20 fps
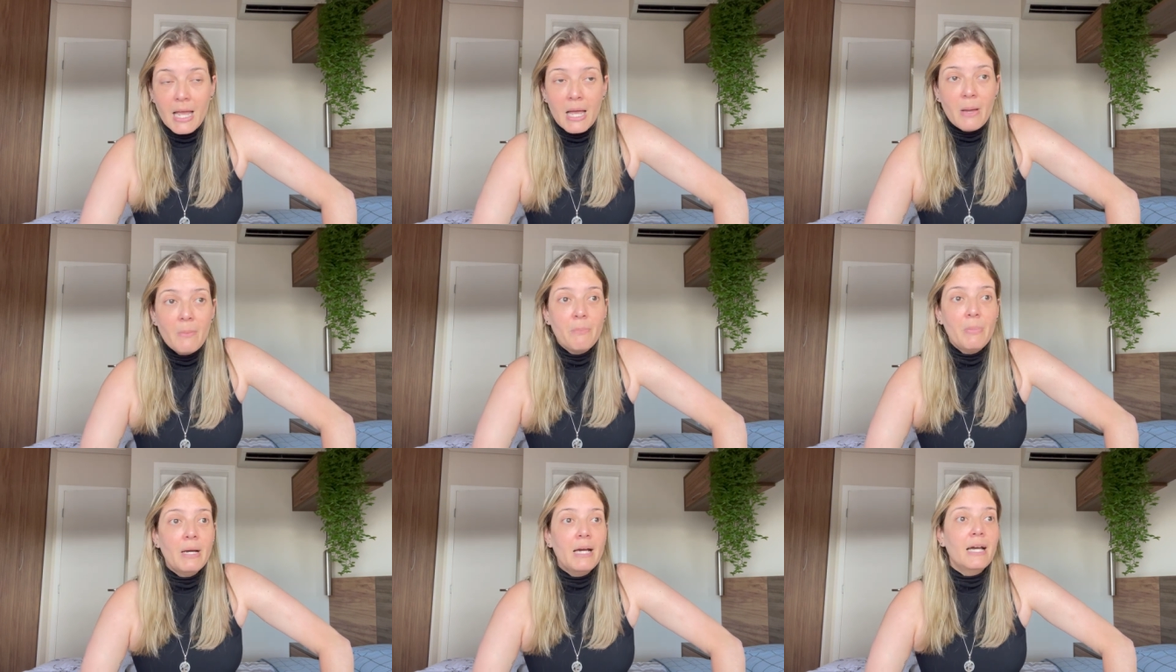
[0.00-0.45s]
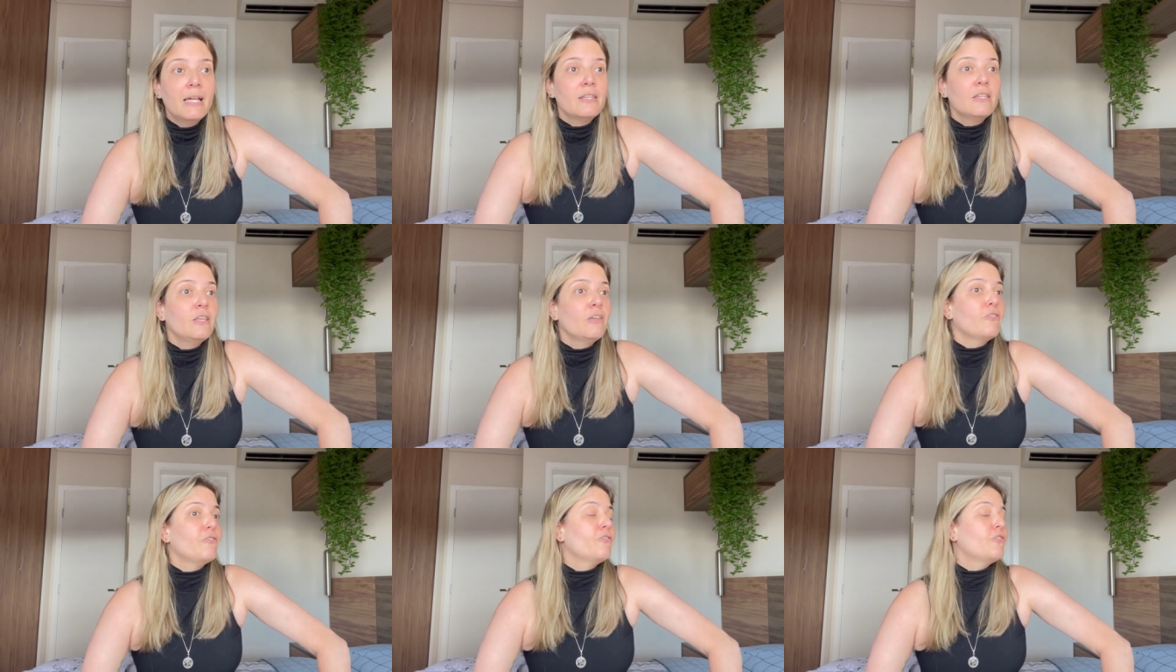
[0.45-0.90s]

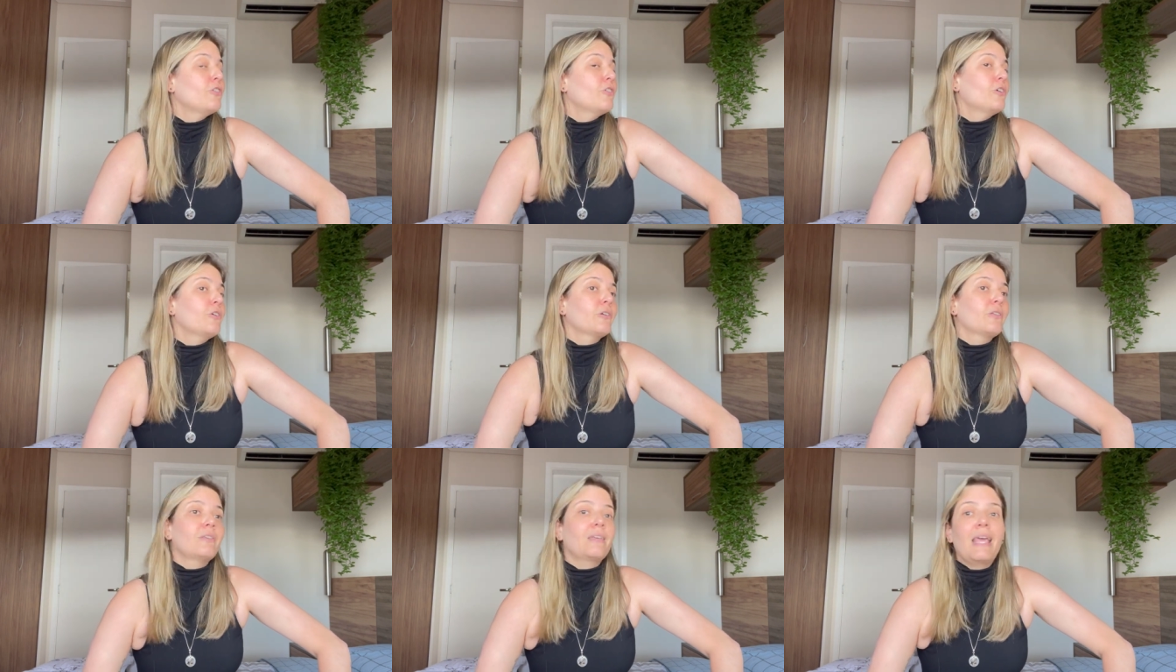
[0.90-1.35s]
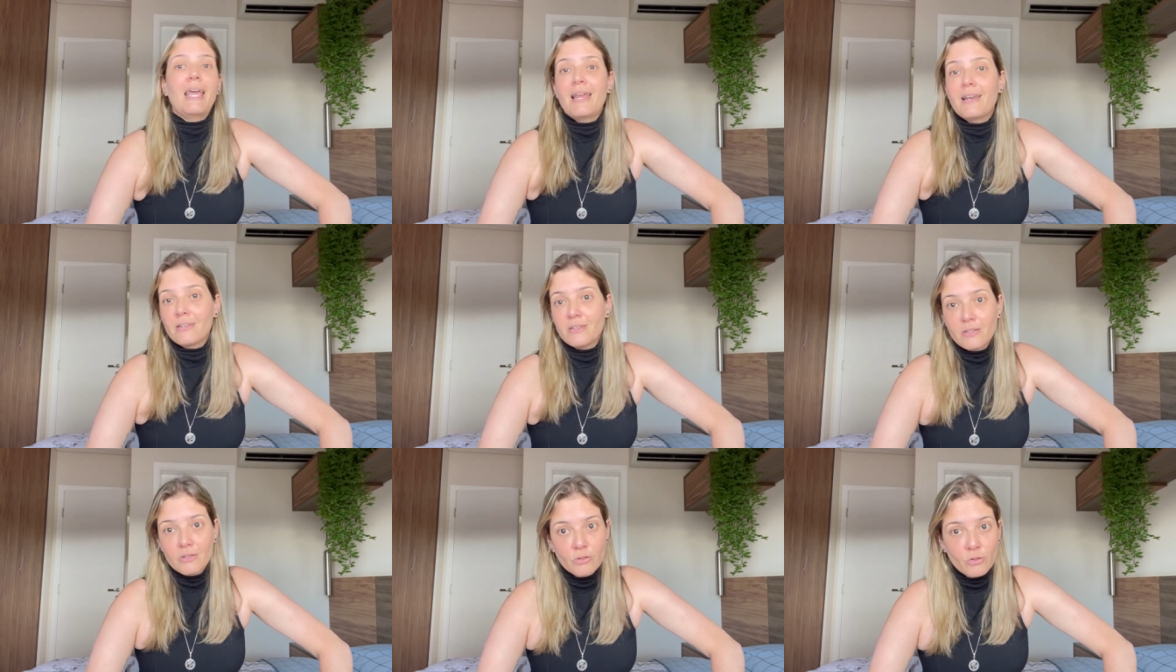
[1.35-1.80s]
but if you
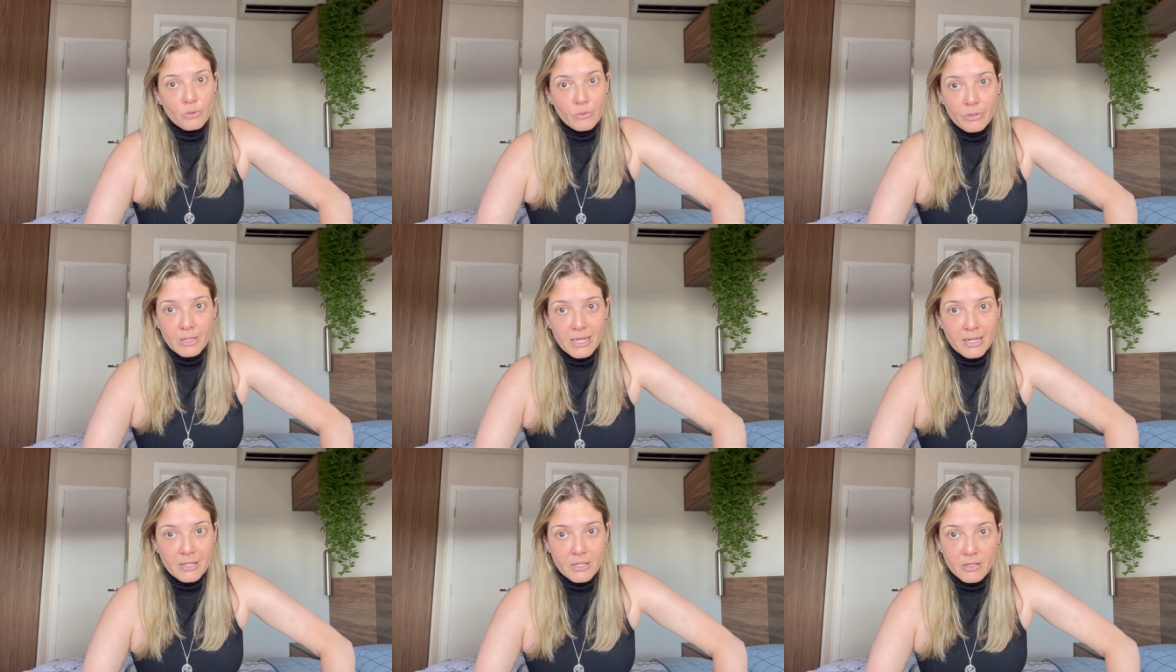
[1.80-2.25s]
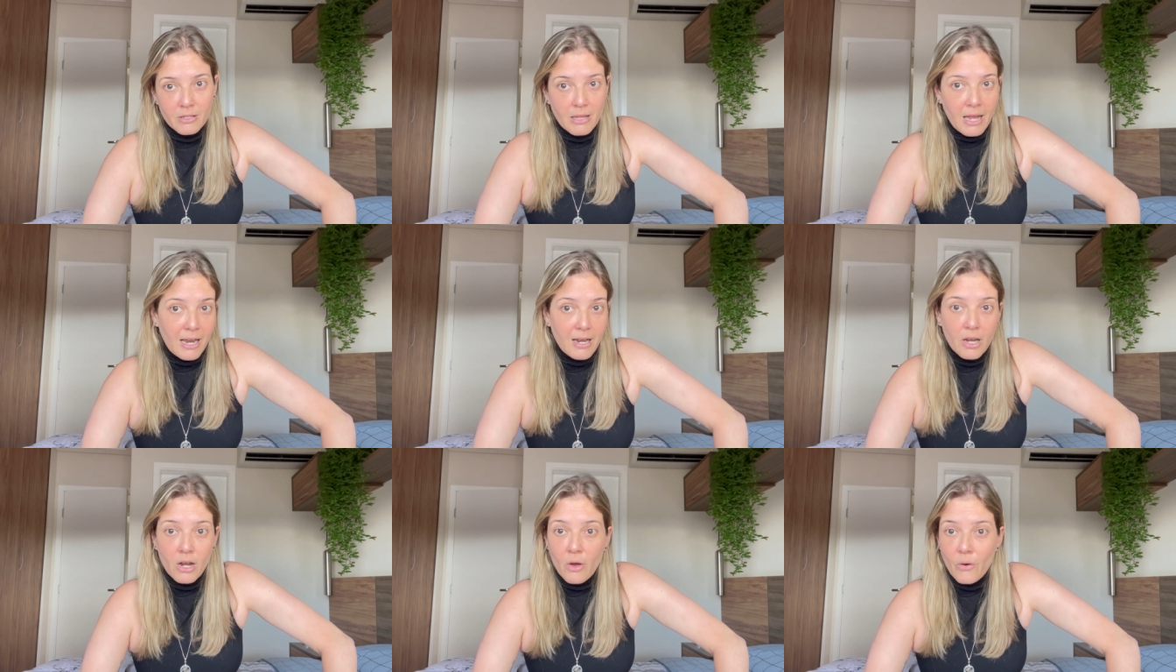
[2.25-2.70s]
can't do it
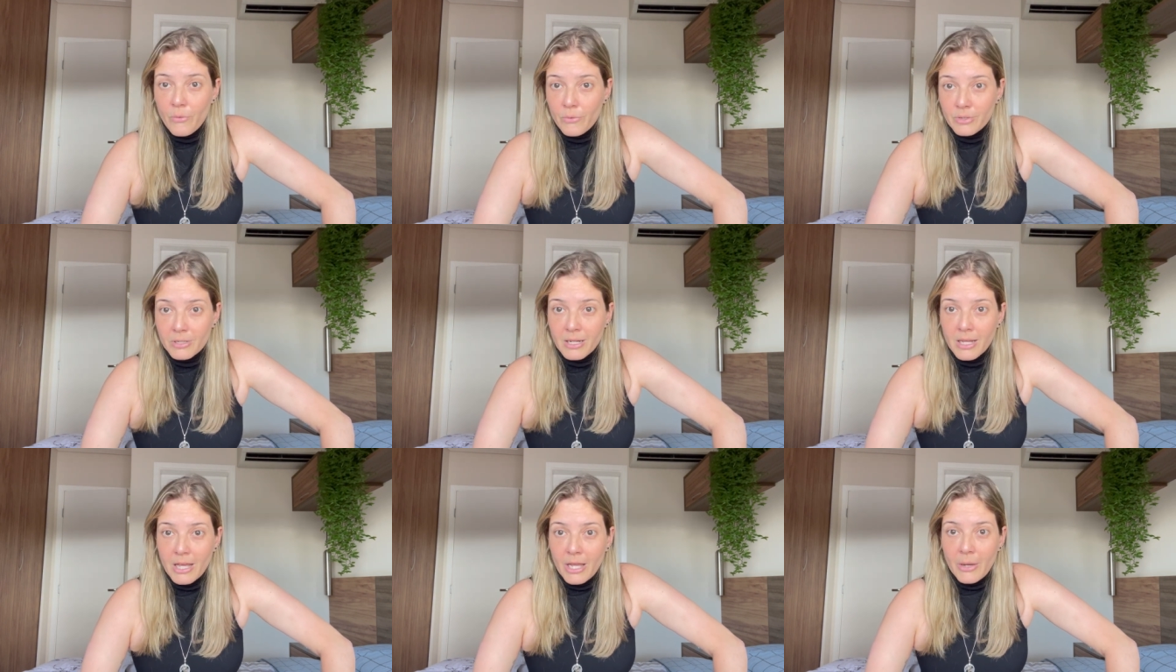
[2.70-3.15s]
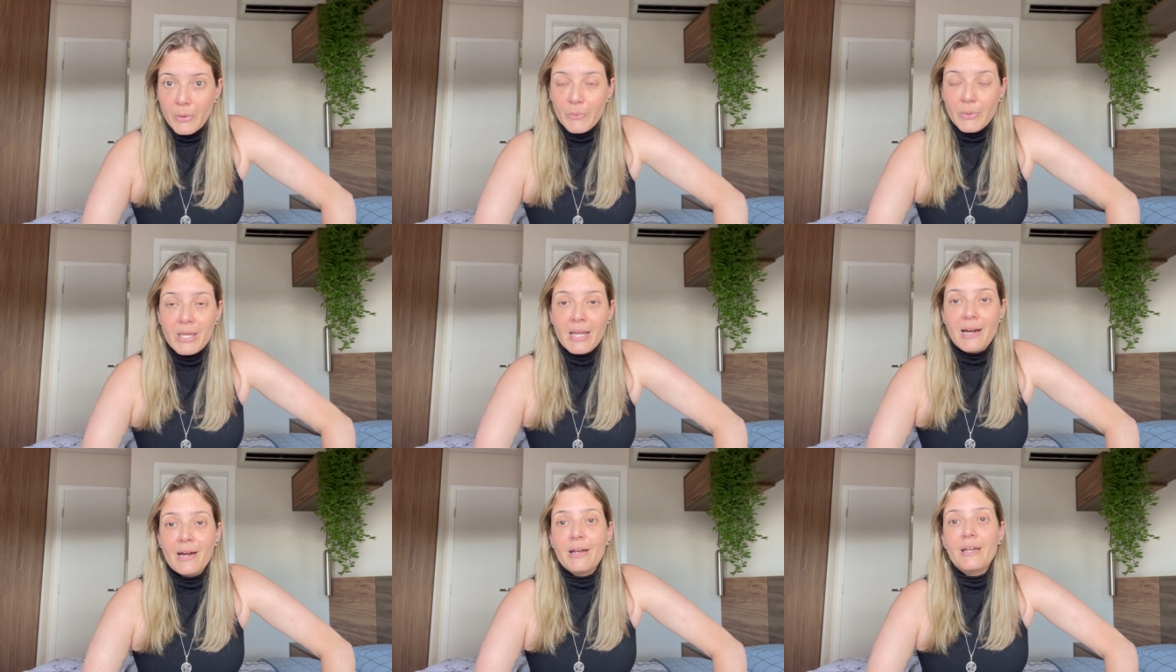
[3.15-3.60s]
alone,
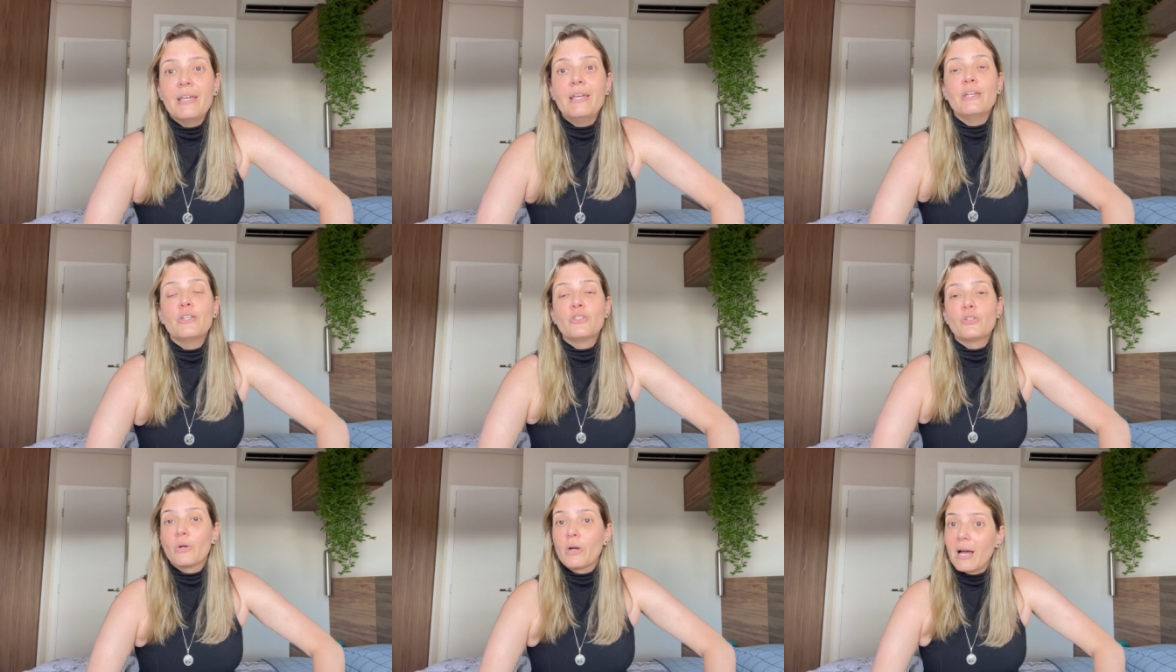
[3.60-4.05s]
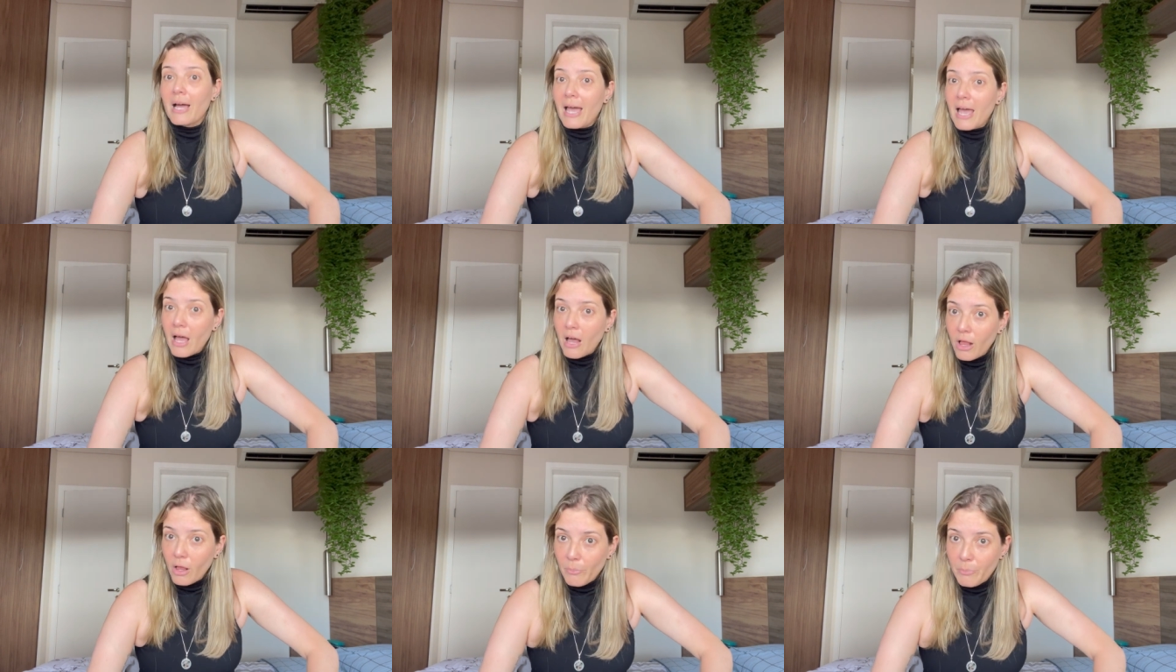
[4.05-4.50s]
we are here to
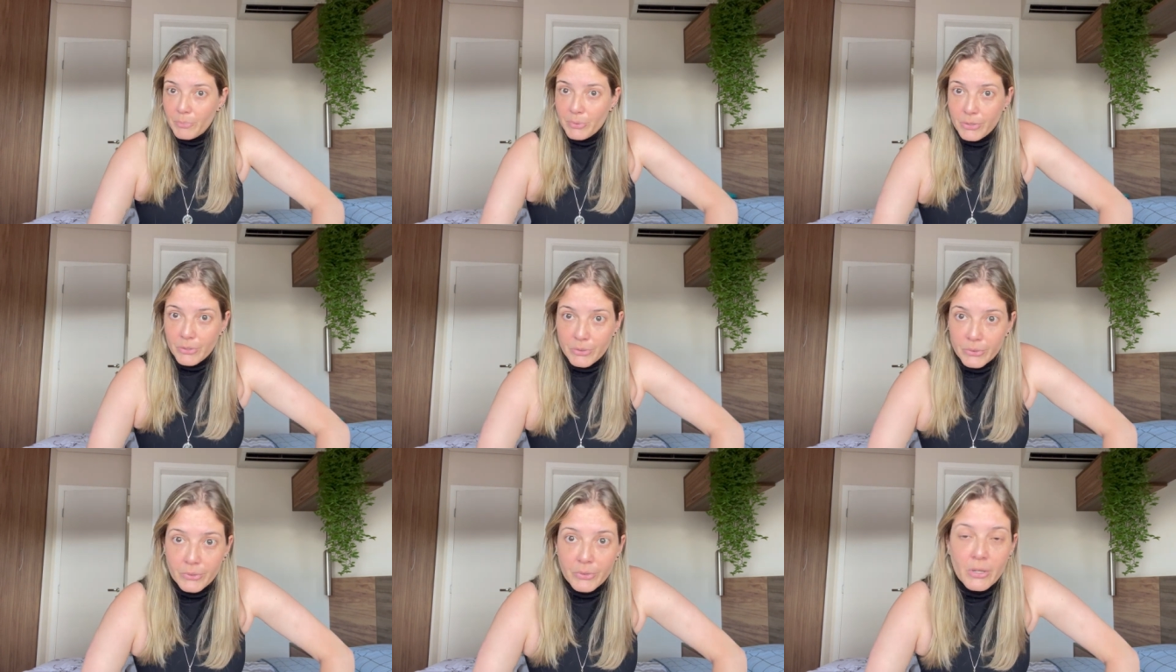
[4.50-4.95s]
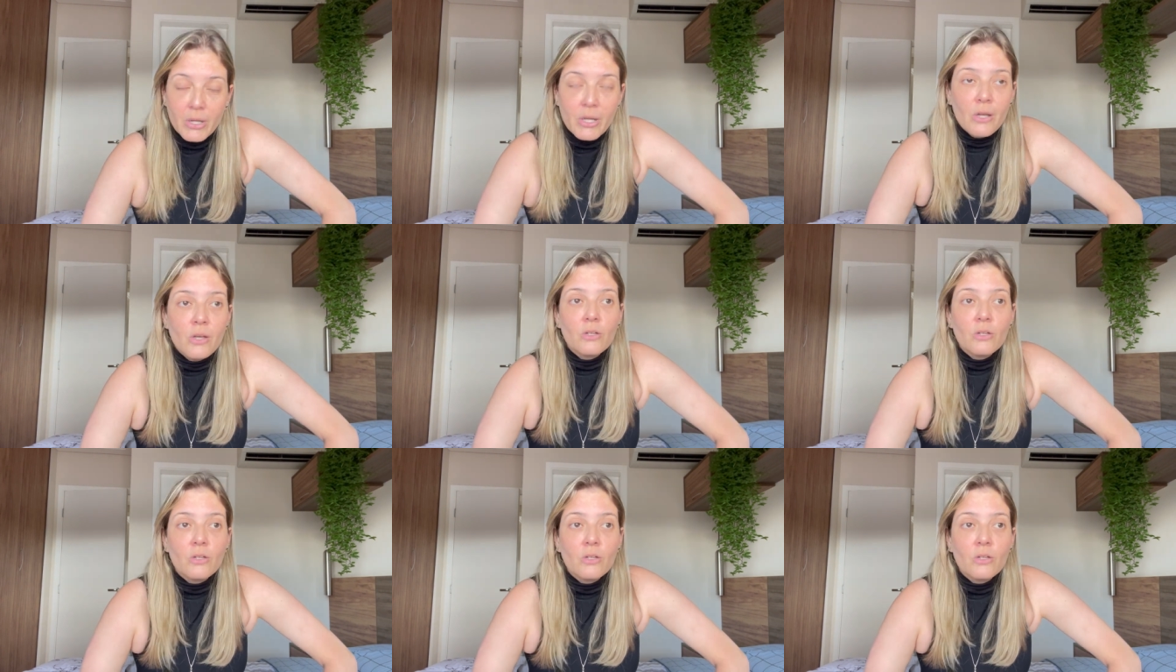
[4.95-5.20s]
help you.